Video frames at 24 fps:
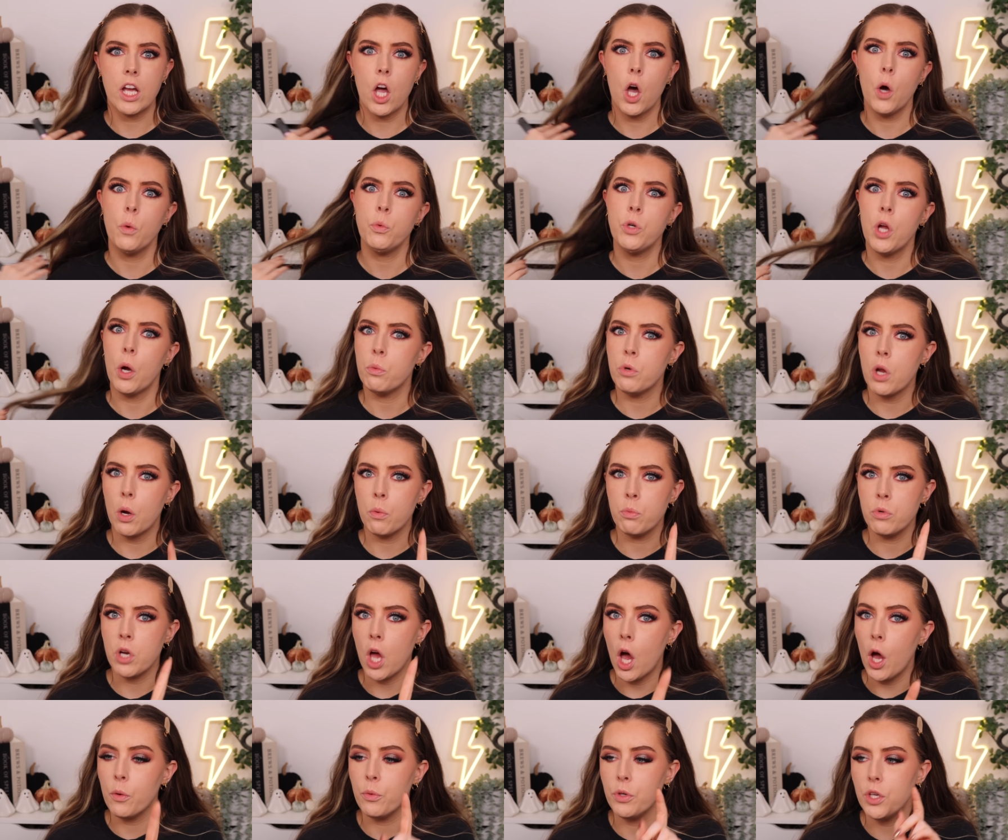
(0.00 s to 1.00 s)
oh, no, no,
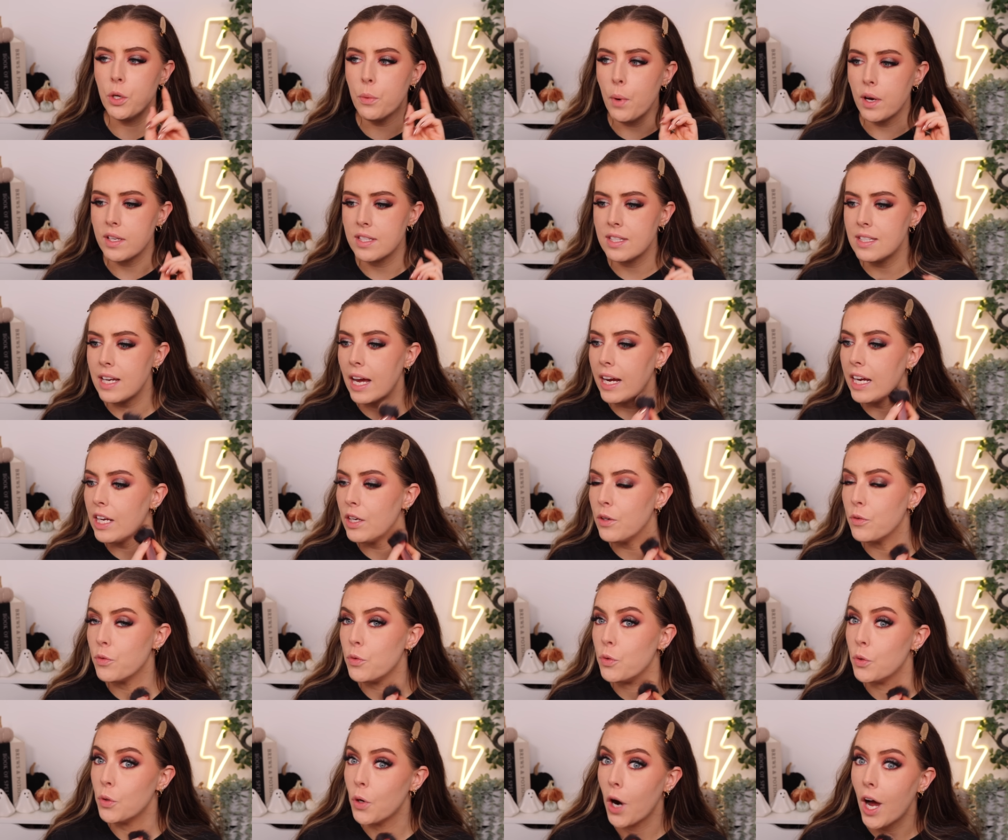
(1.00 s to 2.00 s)
no, you are staying
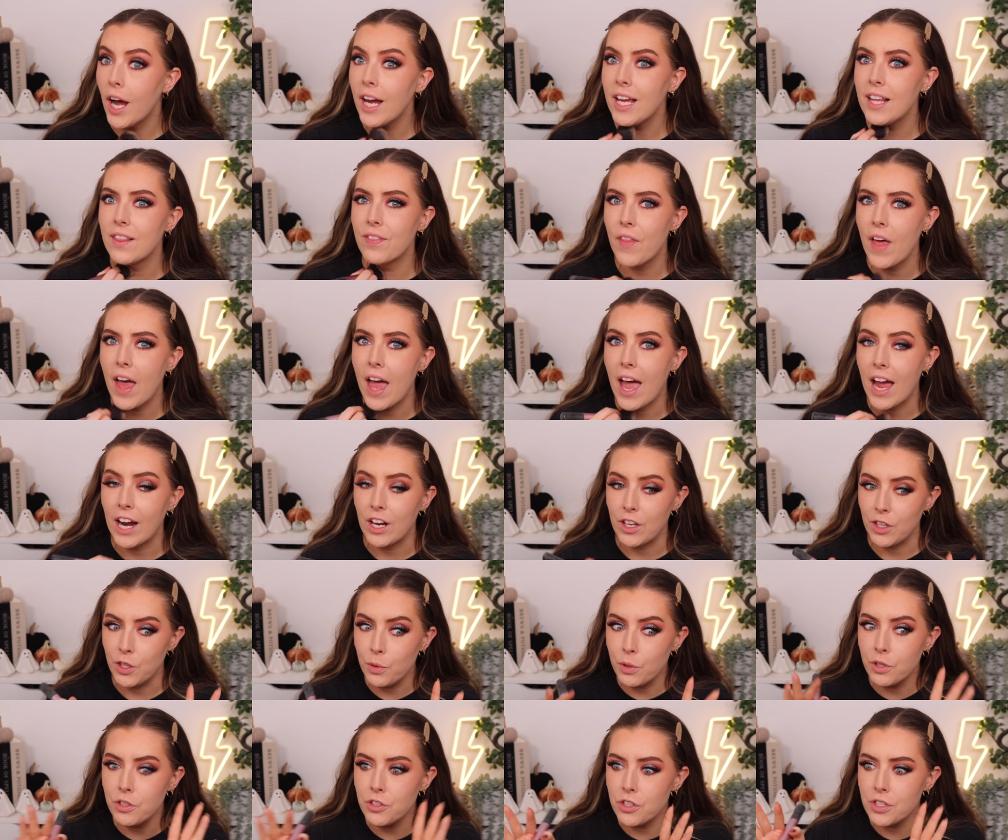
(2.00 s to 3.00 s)
right there. You
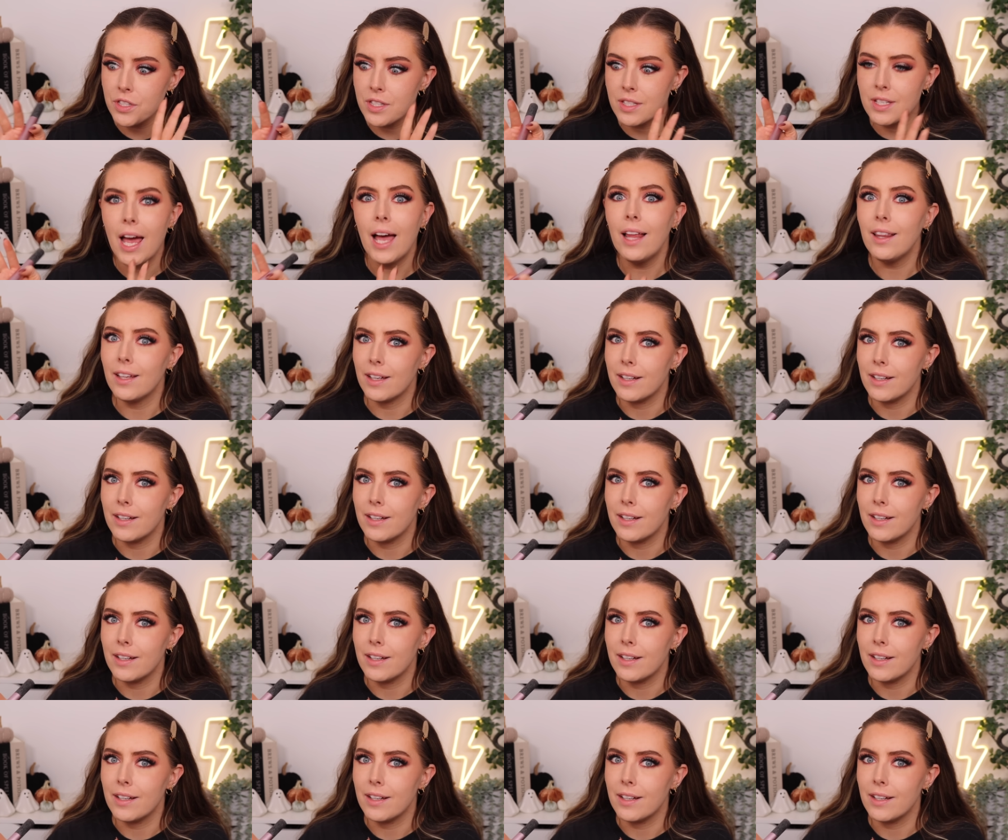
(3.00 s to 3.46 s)
can just tell